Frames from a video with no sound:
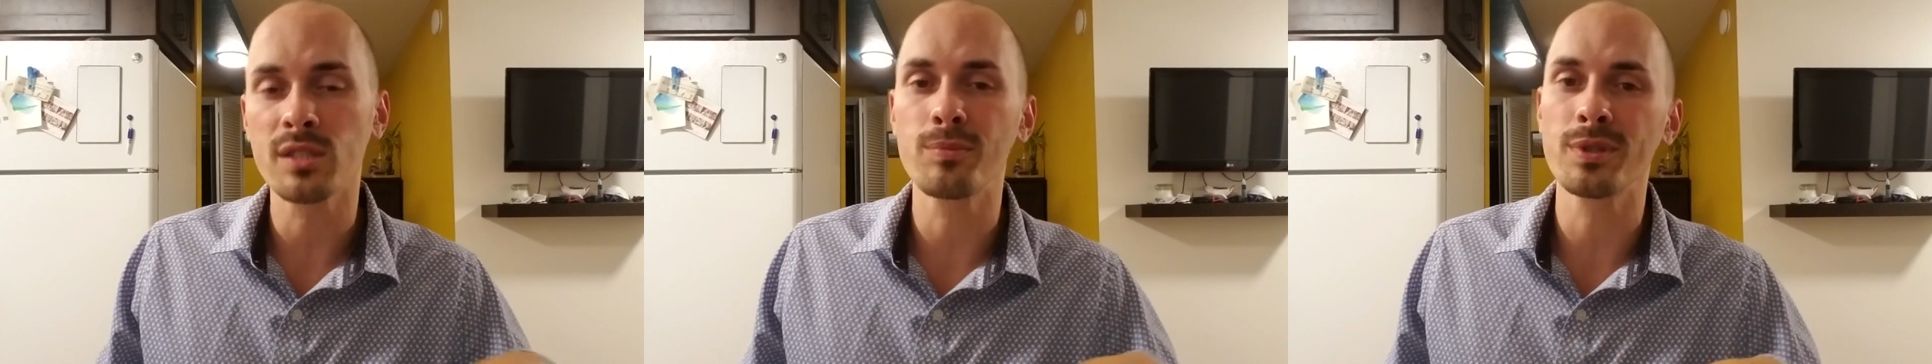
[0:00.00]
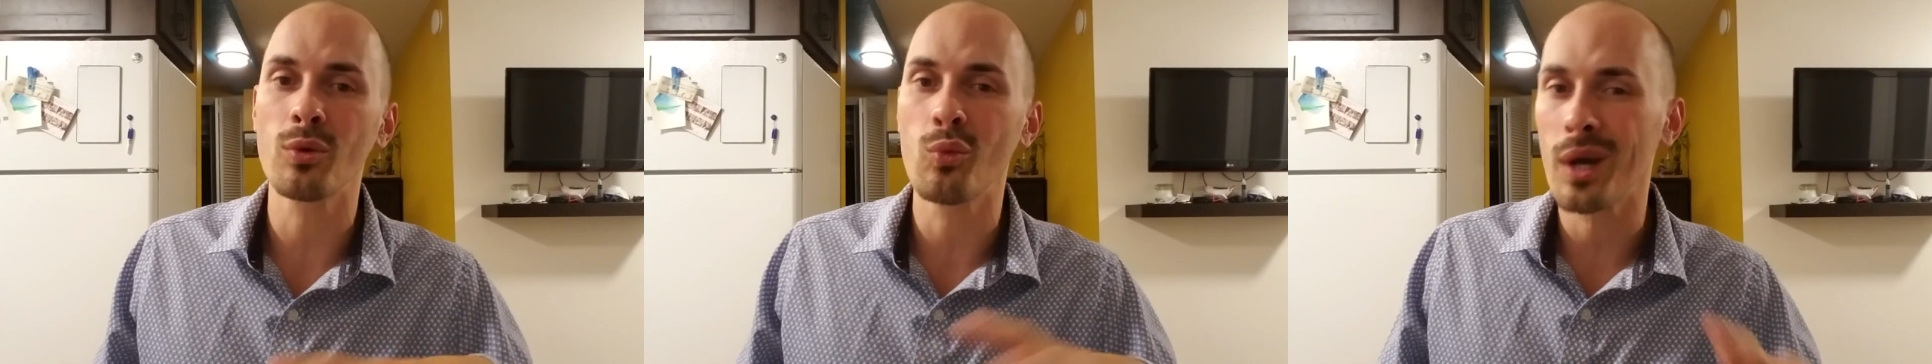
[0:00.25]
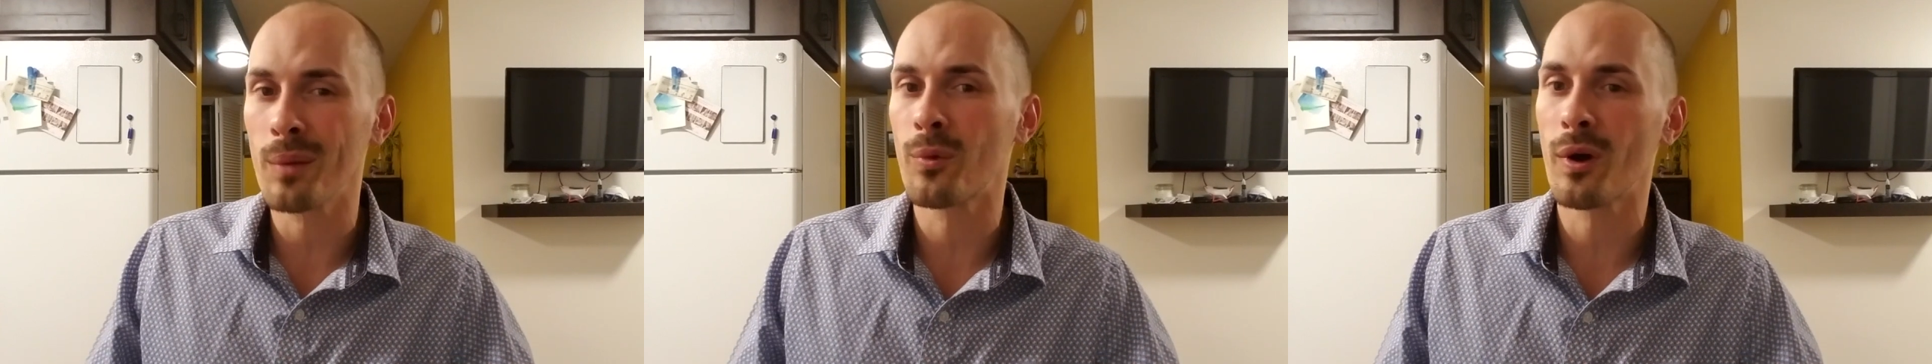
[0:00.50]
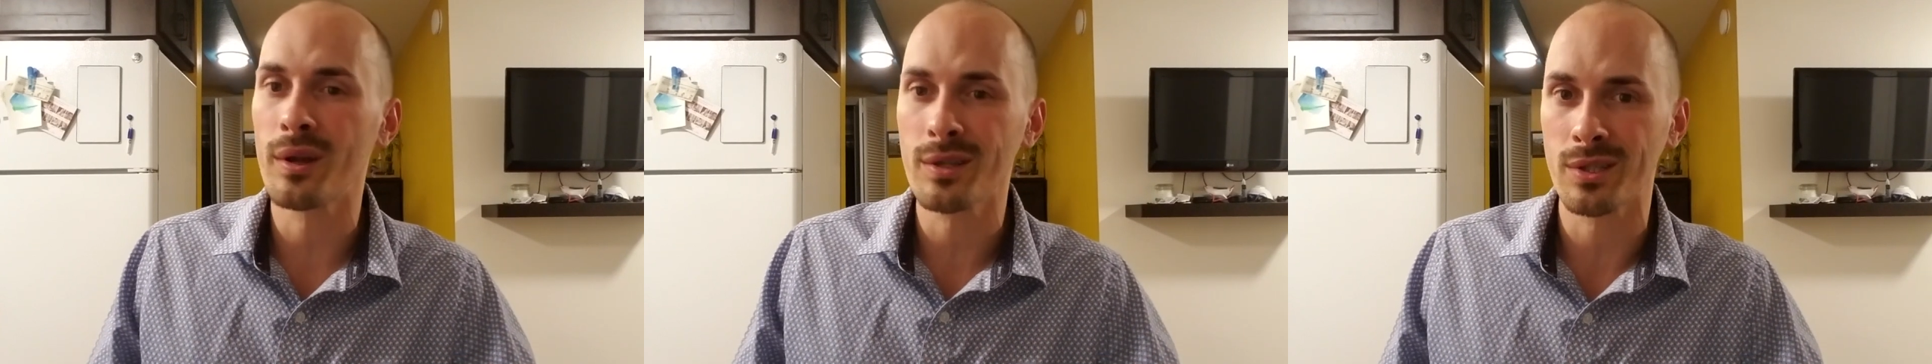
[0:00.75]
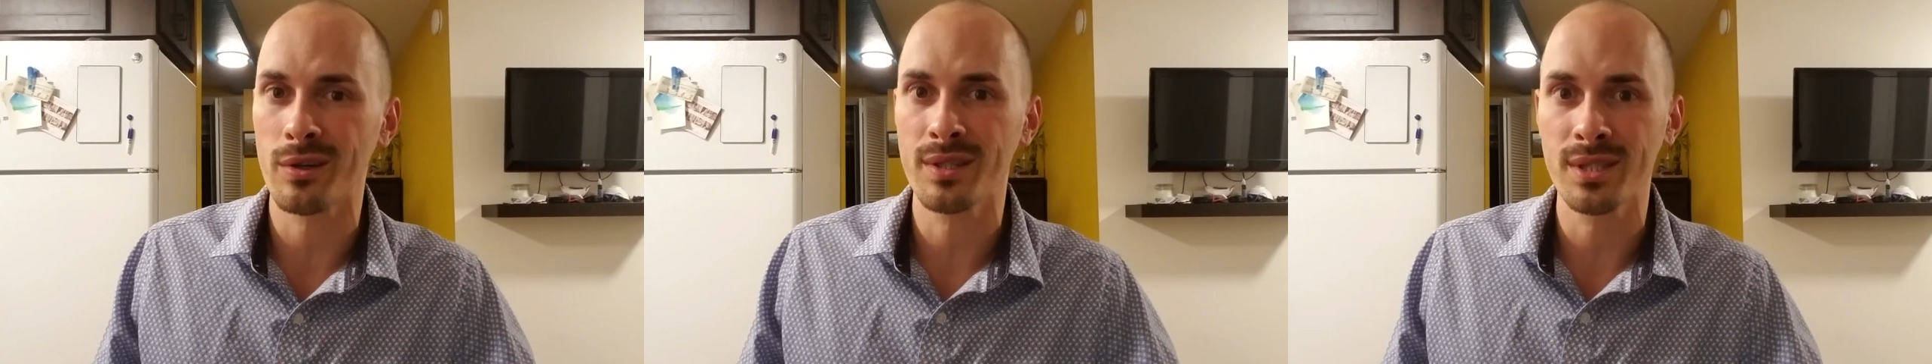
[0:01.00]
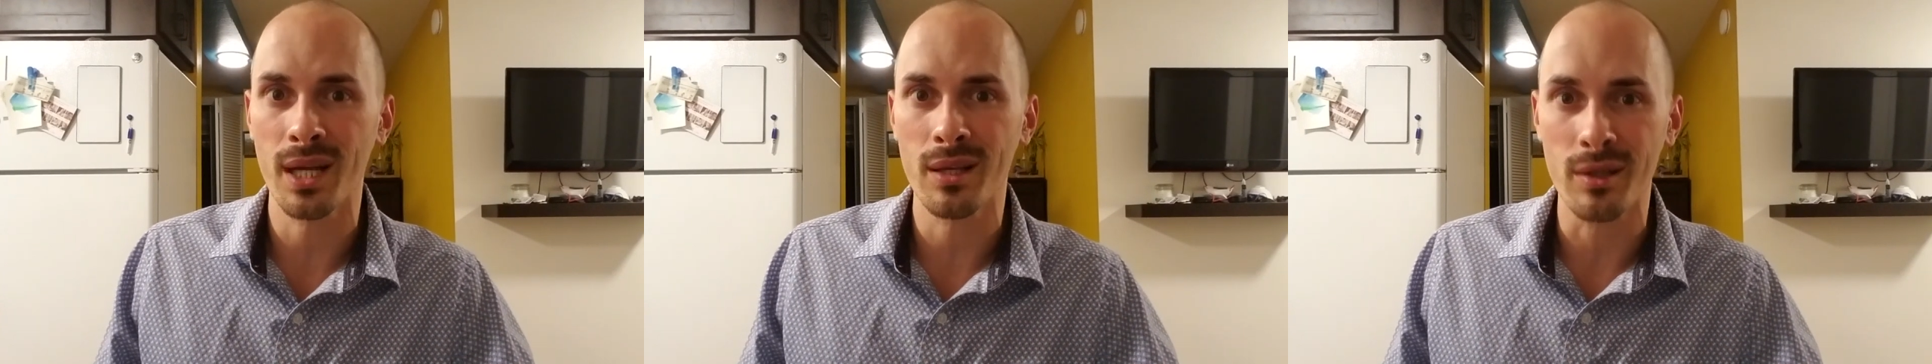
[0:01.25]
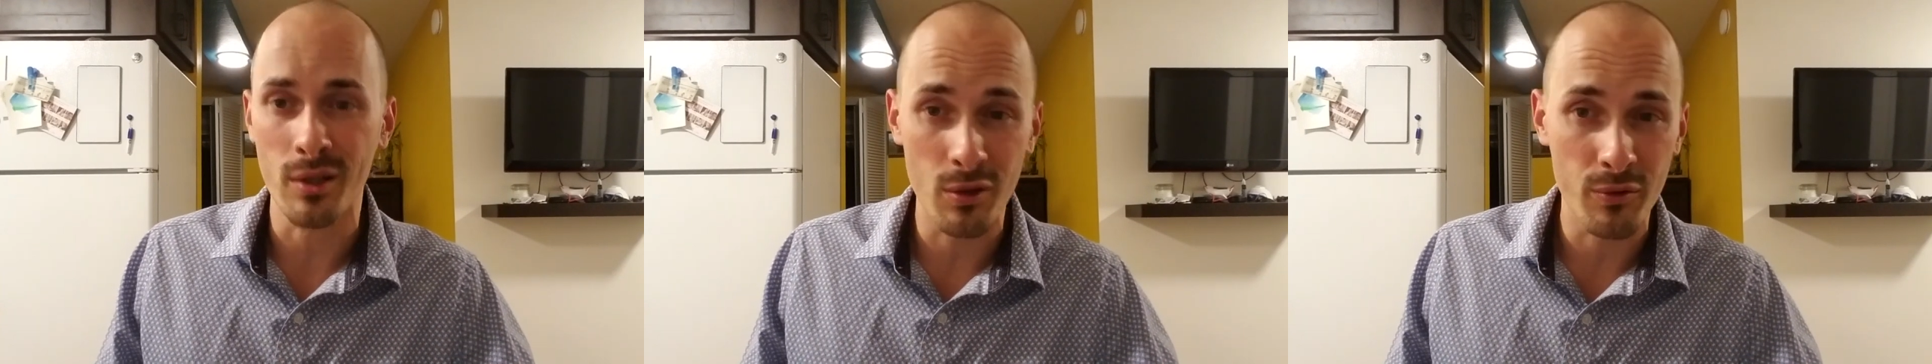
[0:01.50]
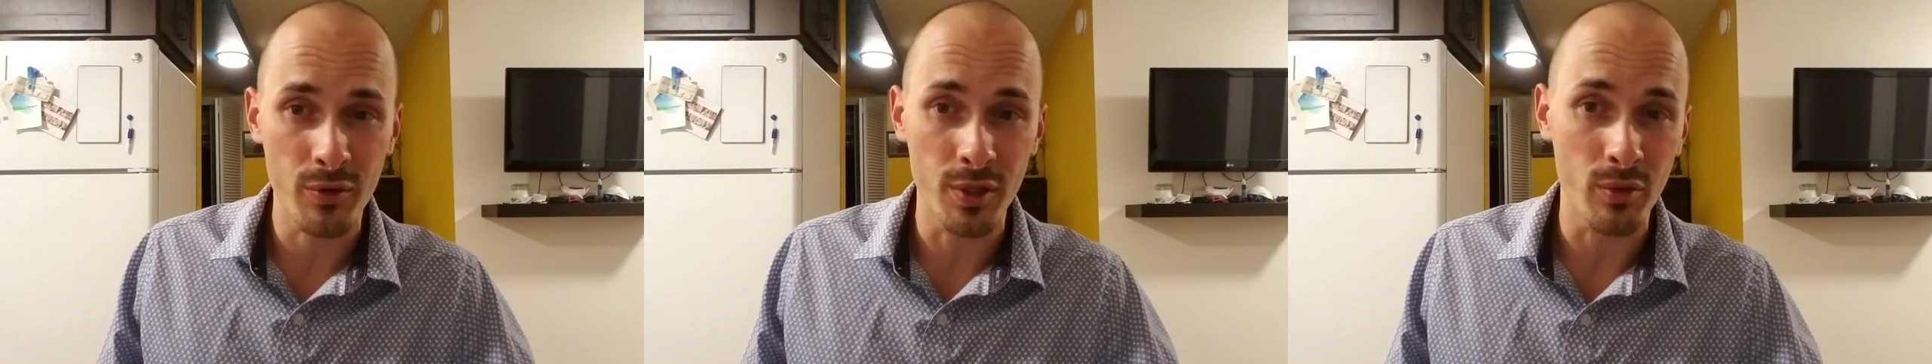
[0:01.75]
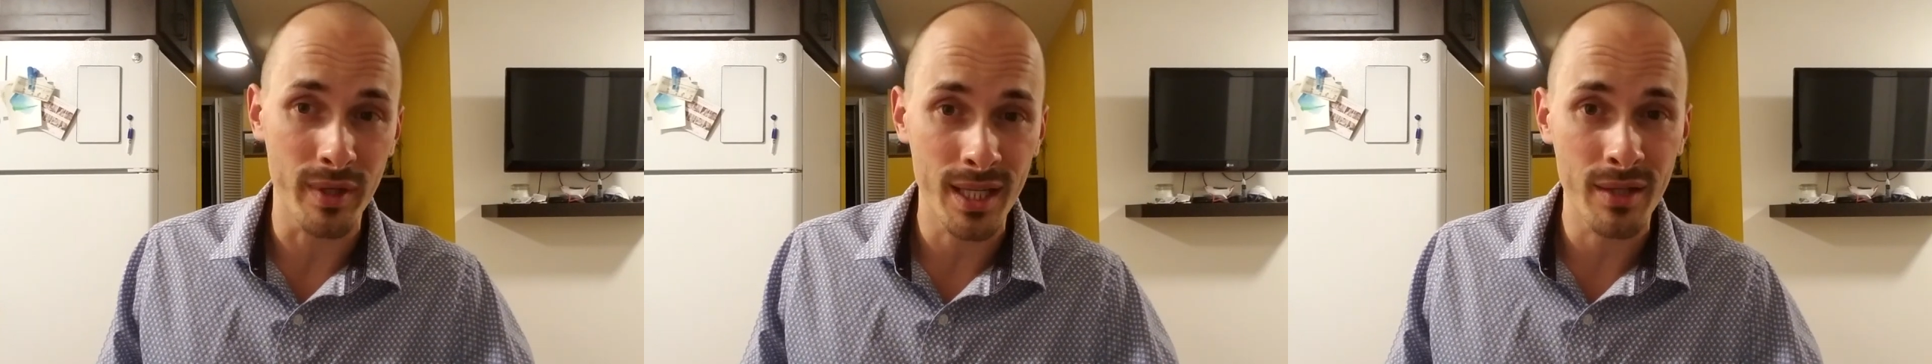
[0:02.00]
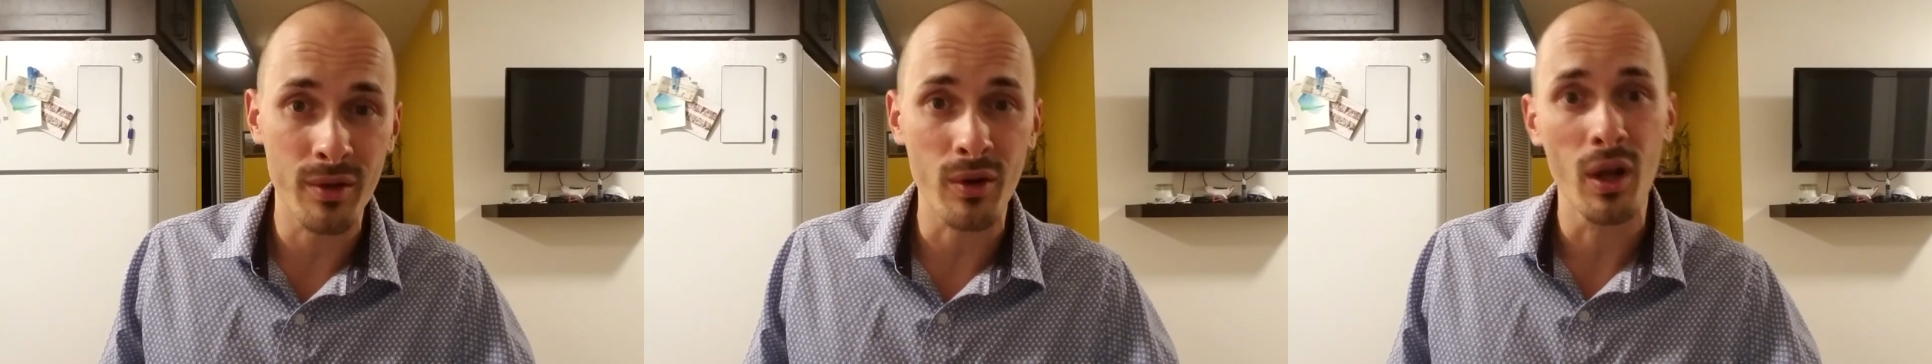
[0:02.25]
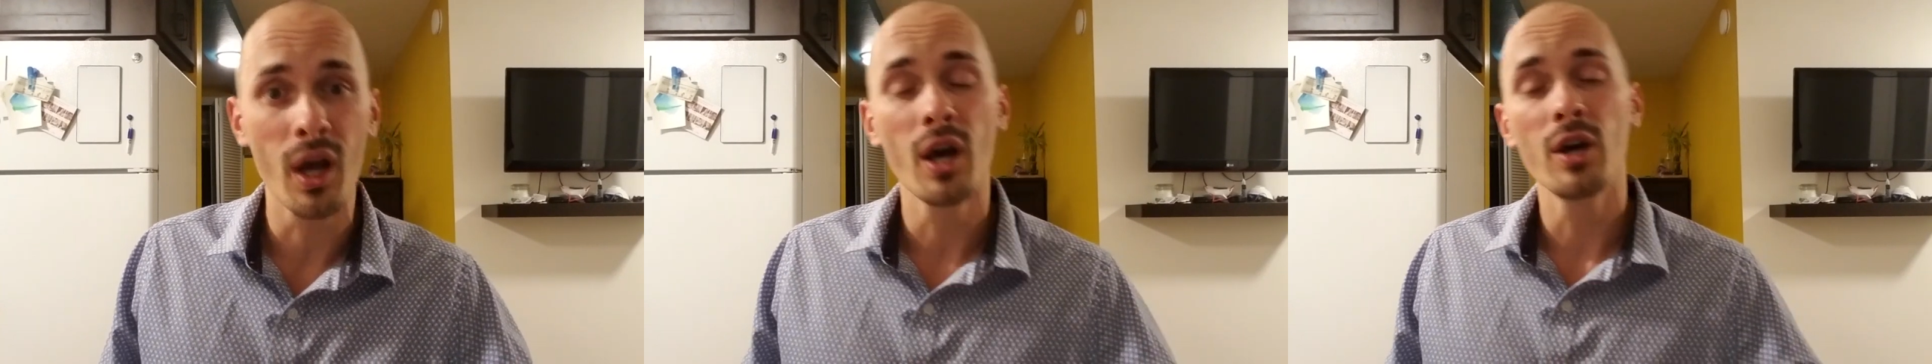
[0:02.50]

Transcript: but the white products aren't exactly good for you either.